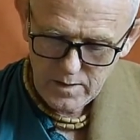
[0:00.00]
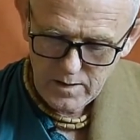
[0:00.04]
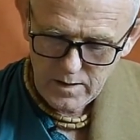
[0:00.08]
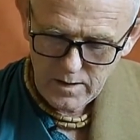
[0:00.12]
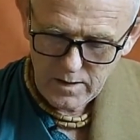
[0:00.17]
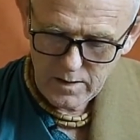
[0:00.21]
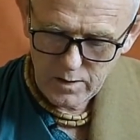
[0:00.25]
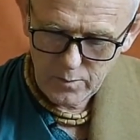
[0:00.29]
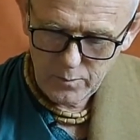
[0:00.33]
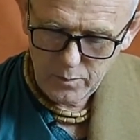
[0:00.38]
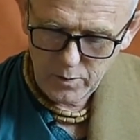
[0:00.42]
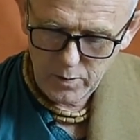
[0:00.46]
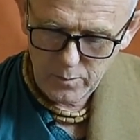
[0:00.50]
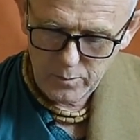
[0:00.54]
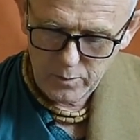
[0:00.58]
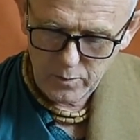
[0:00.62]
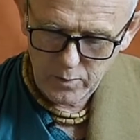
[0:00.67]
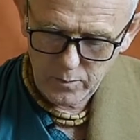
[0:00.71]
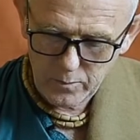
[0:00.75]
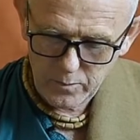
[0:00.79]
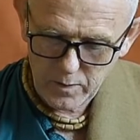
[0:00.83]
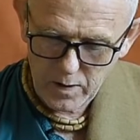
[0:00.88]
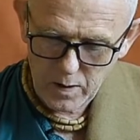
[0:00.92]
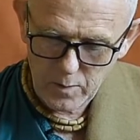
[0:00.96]
In the
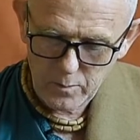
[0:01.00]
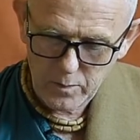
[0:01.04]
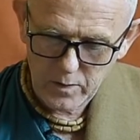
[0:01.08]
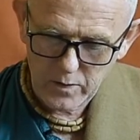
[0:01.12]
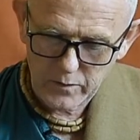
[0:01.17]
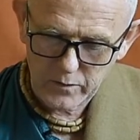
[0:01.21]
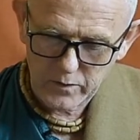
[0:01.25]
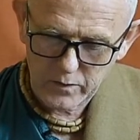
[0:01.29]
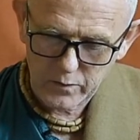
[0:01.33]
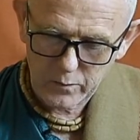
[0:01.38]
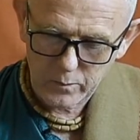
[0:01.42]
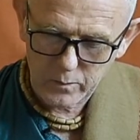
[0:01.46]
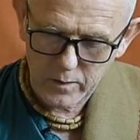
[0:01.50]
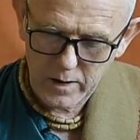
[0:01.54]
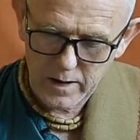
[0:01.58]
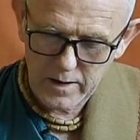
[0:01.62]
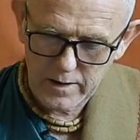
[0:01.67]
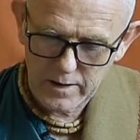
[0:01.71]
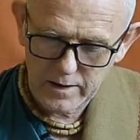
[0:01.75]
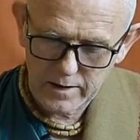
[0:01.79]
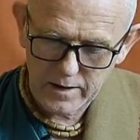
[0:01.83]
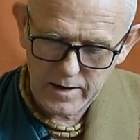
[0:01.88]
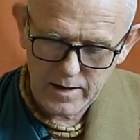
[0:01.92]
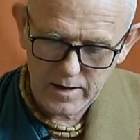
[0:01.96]
purport, Prabhupada is
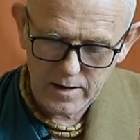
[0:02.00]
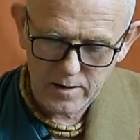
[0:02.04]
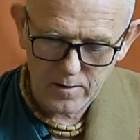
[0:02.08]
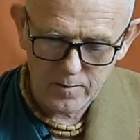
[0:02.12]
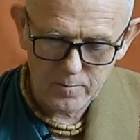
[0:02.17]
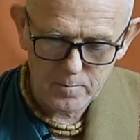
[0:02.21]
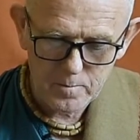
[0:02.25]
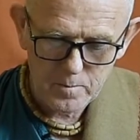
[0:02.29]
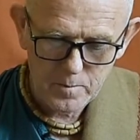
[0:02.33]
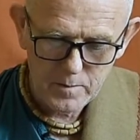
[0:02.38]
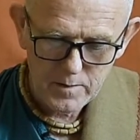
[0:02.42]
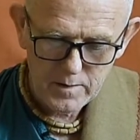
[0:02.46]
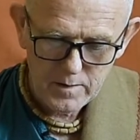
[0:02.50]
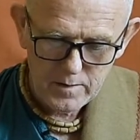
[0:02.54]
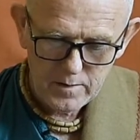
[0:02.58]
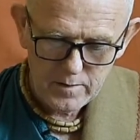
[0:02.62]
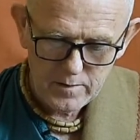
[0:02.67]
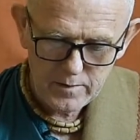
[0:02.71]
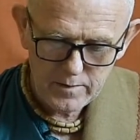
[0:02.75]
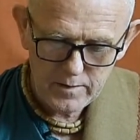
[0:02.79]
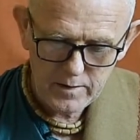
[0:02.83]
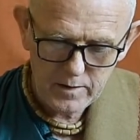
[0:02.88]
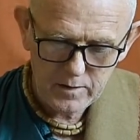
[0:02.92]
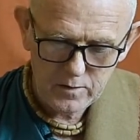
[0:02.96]
explaining how
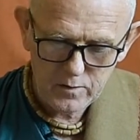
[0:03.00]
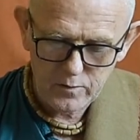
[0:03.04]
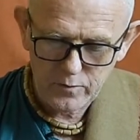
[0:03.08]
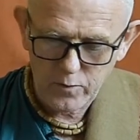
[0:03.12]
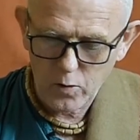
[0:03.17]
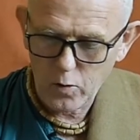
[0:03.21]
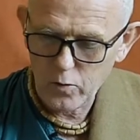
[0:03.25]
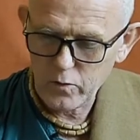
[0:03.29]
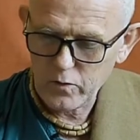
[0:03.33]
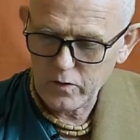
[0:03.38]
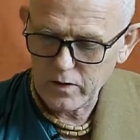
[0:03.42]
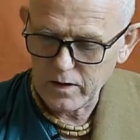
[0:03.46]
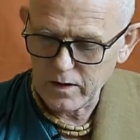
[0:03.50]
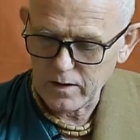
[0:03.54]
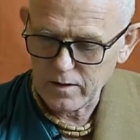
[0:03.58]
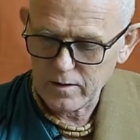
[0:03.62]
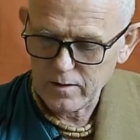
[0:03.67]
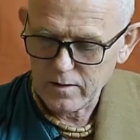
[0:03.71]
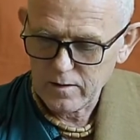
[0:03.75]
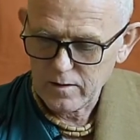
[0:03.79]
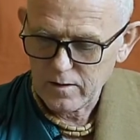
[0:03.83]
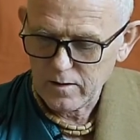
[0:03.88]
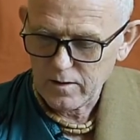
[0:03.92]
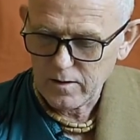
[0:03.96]
the devotee
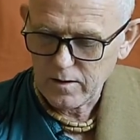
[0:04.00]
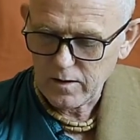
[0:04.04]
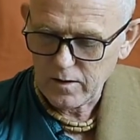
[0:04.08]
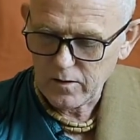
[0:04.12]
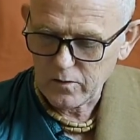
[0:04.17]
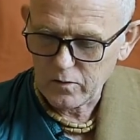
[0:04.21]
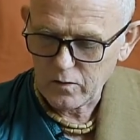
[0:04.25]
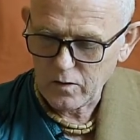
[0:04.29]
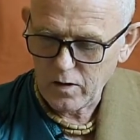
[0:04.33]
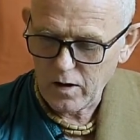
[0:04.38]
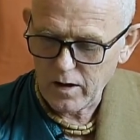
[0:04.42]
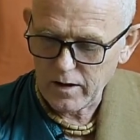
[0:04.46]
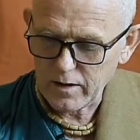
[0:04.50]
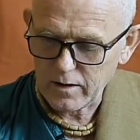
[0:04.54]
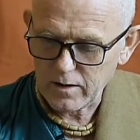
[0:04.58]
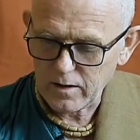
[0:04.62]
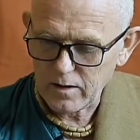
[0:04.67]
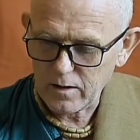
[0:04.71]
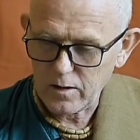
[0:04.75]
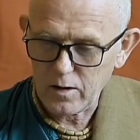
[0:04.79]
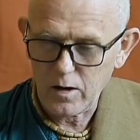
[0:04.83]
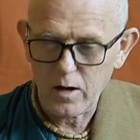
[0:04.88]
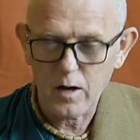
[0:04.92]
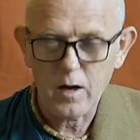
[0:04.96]
is like
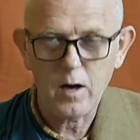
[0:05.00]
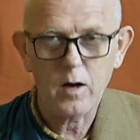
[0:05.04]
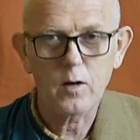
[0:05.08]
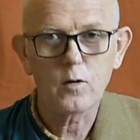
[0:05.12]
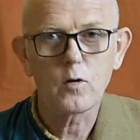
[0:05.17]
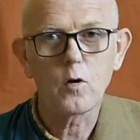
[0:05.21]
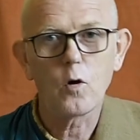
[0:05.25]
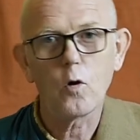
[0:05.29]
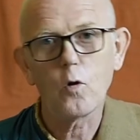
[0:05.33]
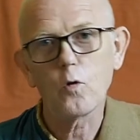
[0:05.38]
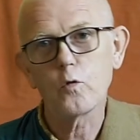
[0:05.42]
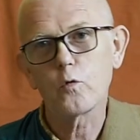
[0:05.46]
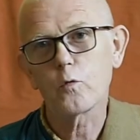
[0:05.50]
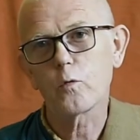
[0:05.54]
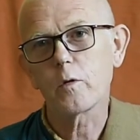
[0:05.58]
a gold